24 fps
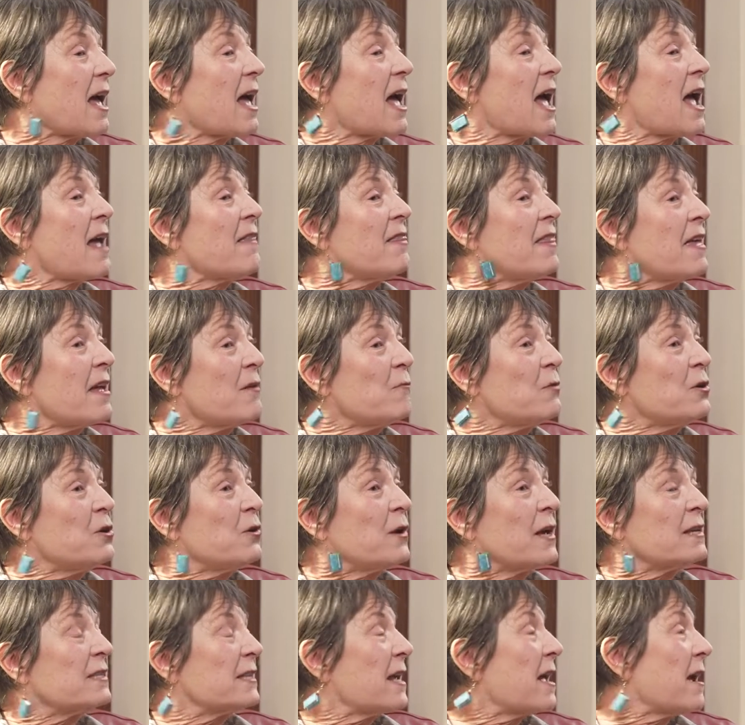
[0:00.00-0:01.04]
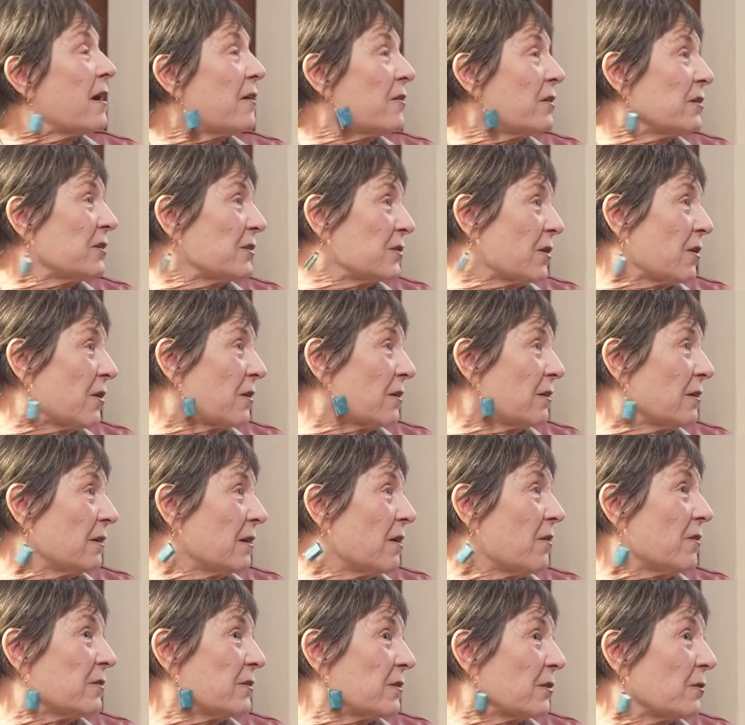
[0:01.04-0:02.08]
And then when you get to Aristotle,
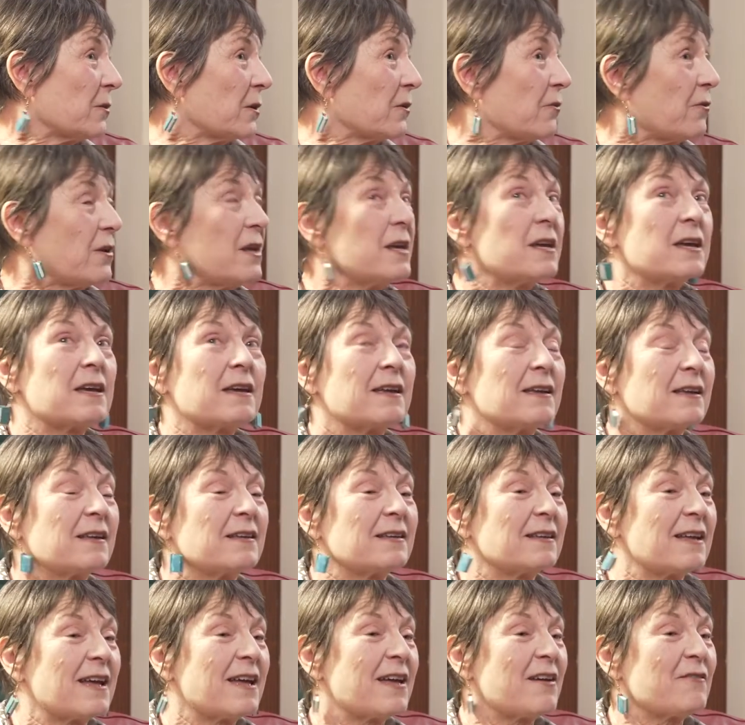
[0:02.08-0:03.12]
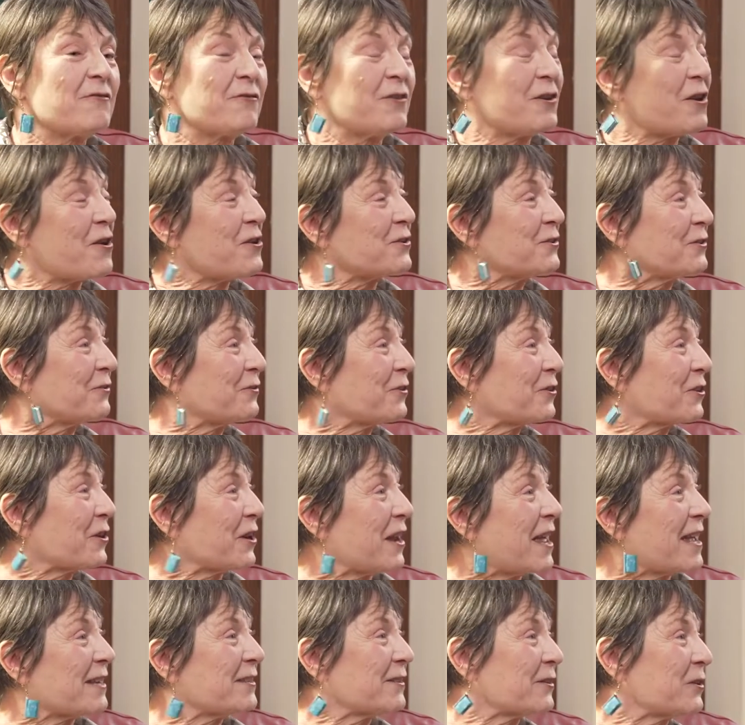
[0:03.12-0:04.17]
also a Greek philosopher,
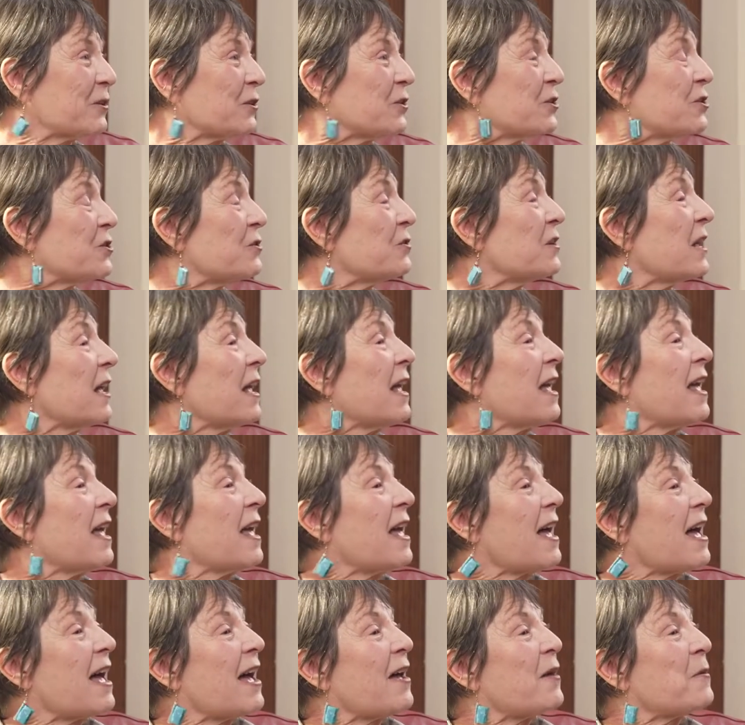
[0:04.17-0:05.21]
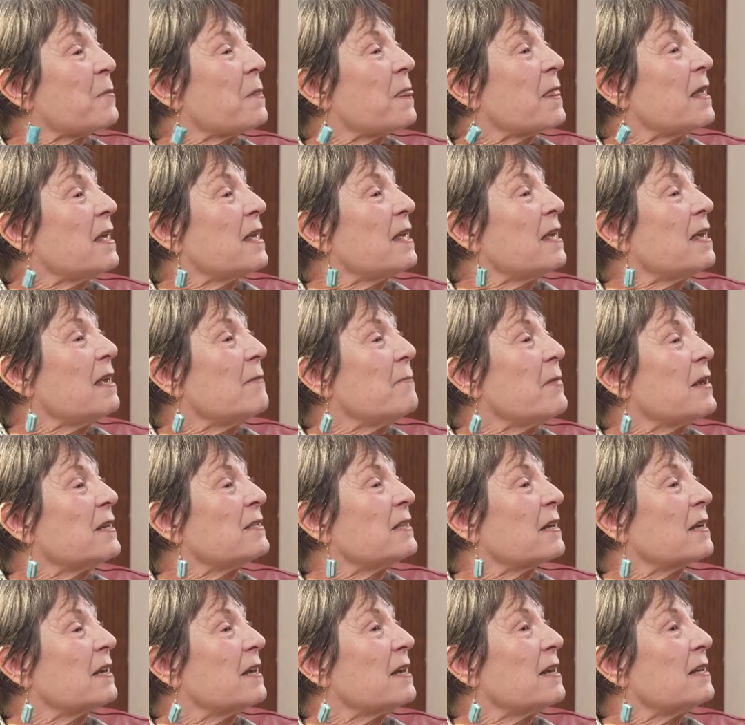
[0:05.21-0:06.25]
classical dude, he
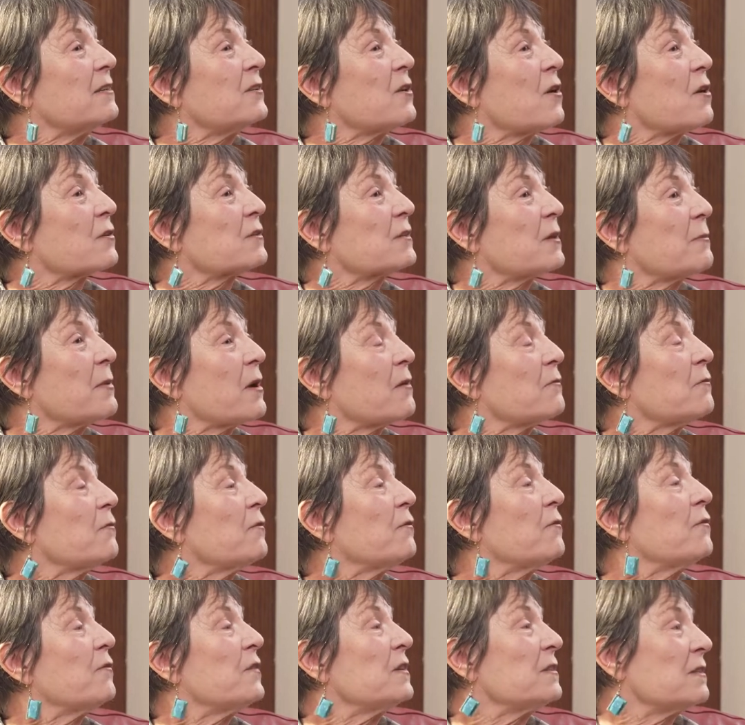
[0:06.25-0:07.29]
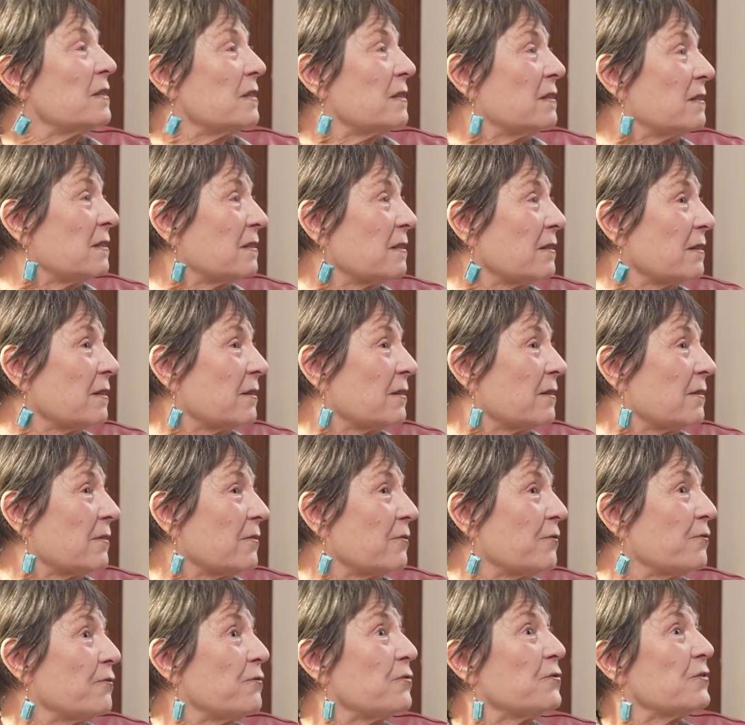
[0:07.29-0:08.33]
basically talks about physis, or
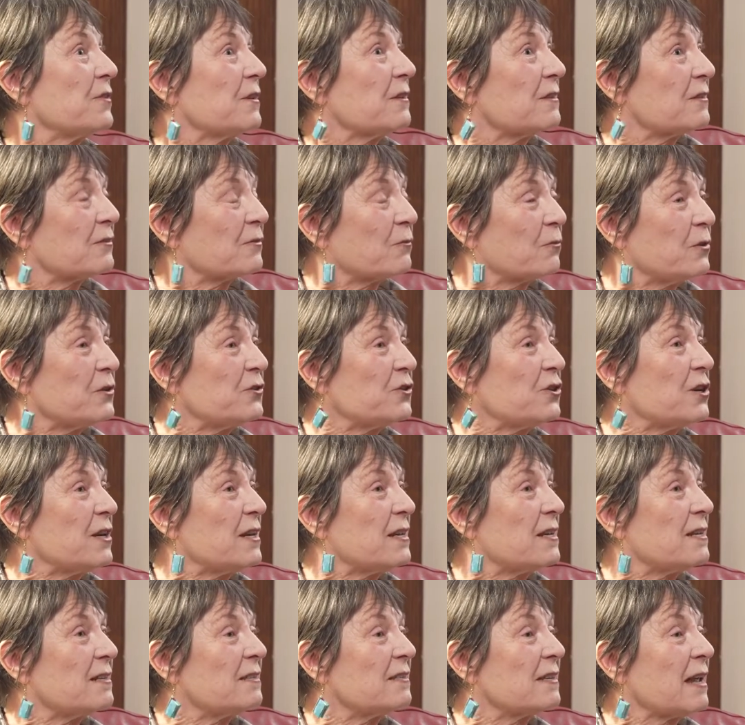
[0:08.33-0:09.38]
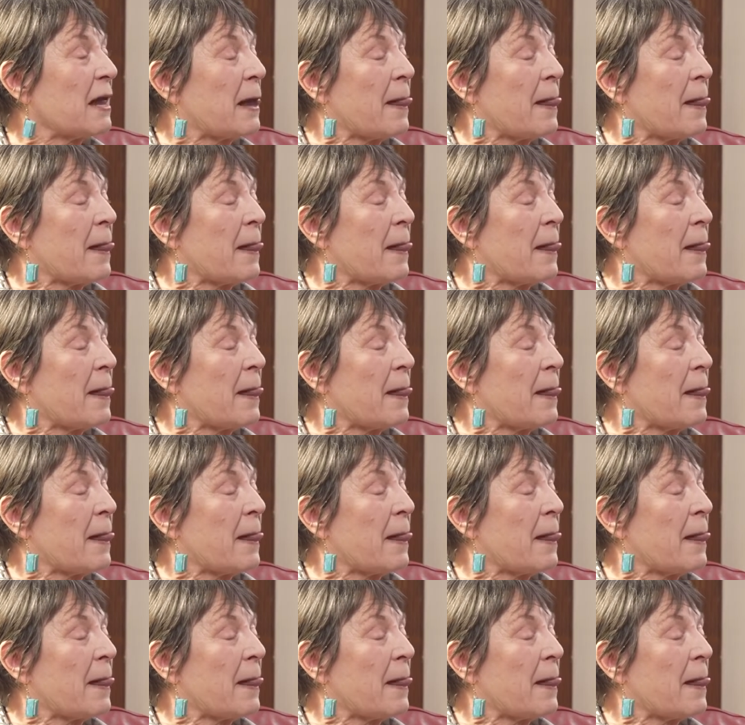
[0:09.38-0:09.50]
physis, which is